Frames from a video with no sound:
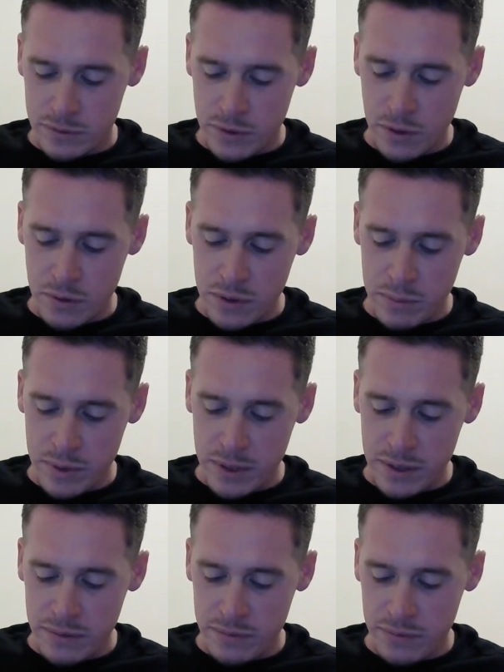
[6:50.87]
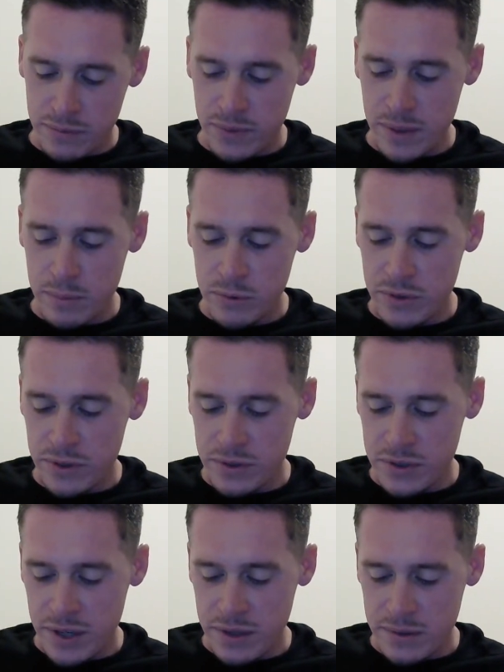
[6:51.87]
Tony B, Vapor Trail
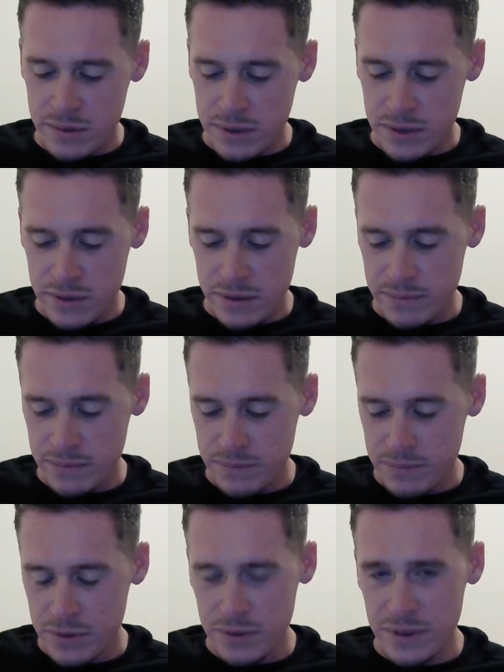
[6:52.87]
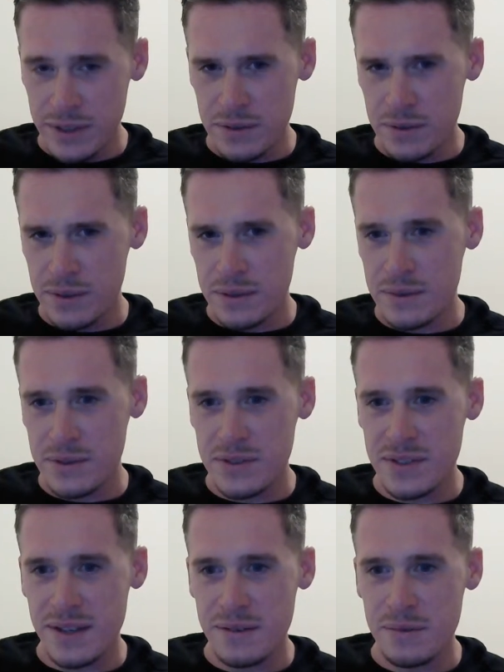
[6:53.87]
Channel, um, they're like the only ones
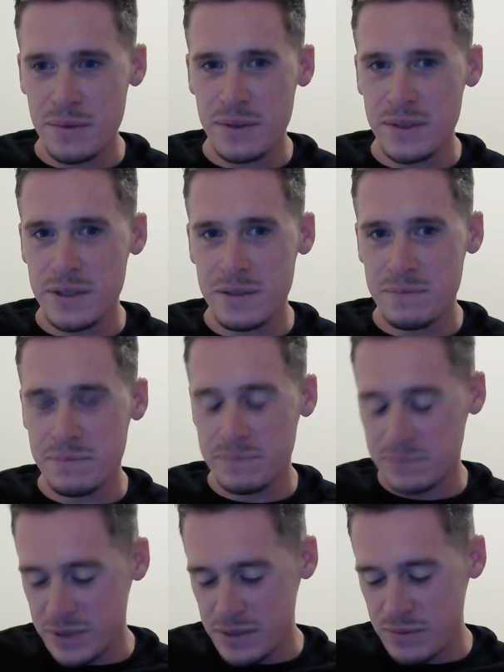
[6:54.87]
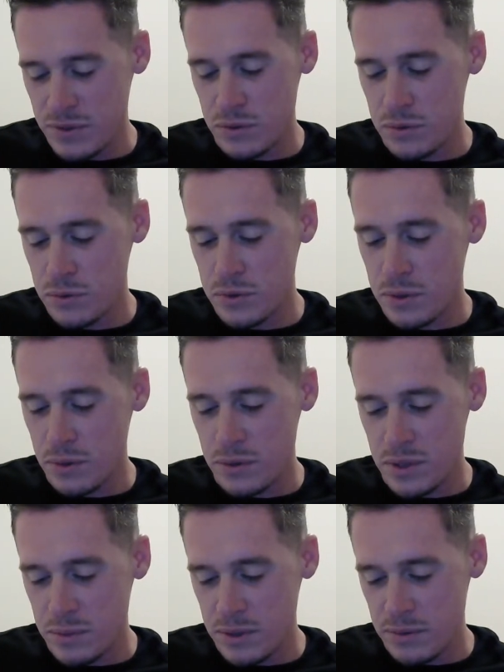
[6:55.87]
that really even used O
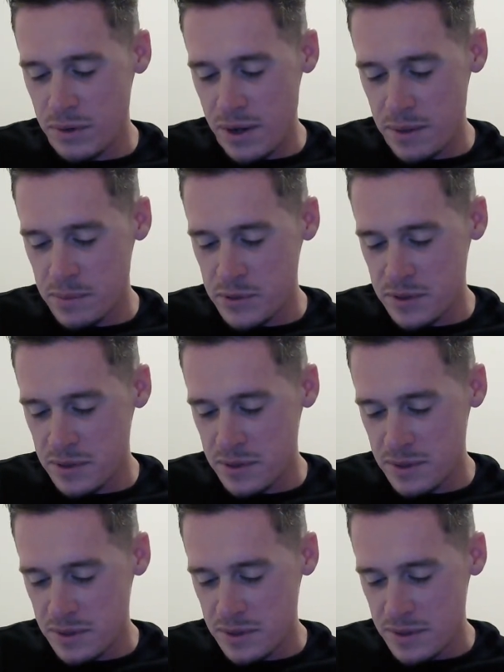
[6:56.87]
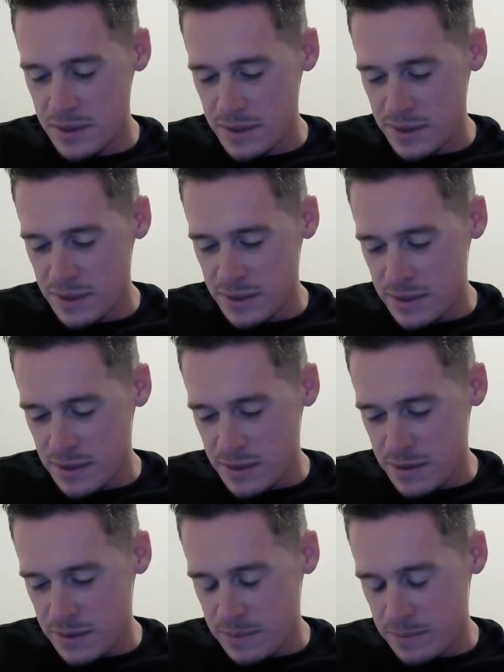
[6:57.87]
D B wraps
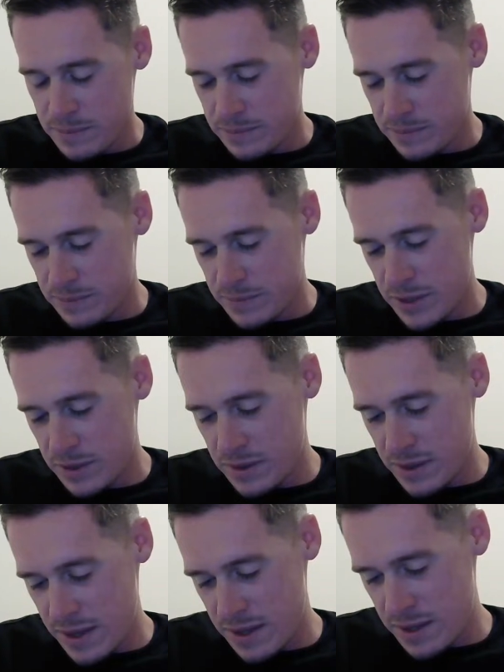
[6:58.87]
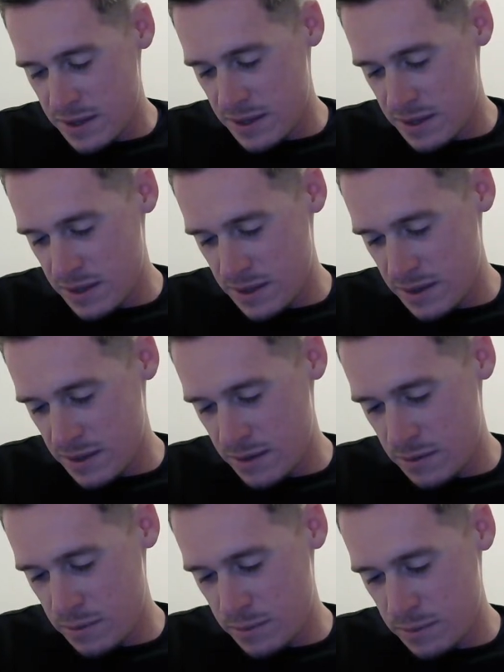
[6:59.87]
um, like that,
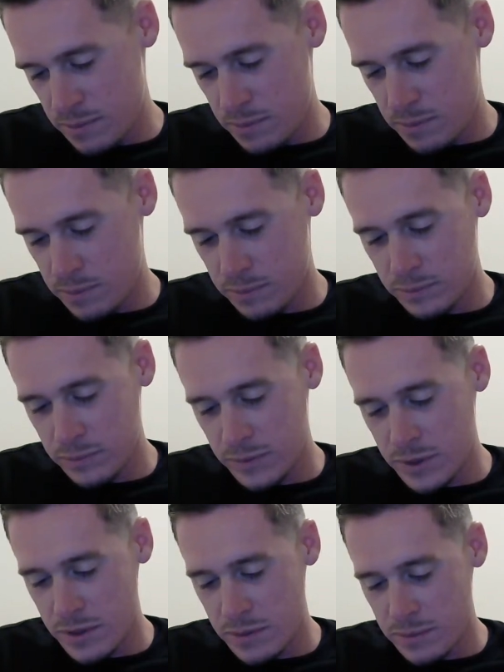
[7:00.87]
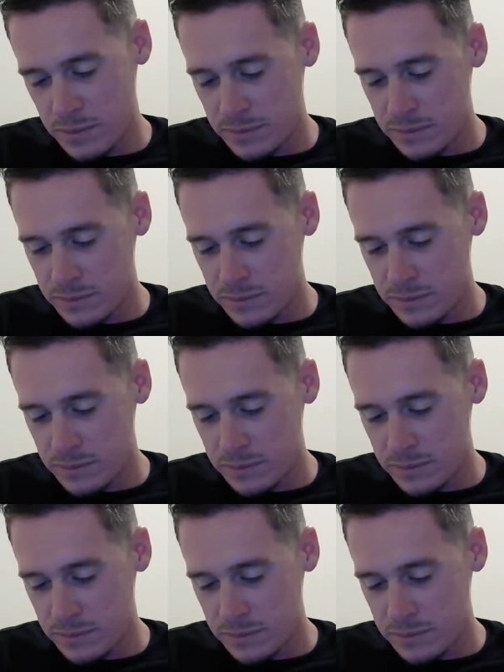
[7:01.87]
or, you know,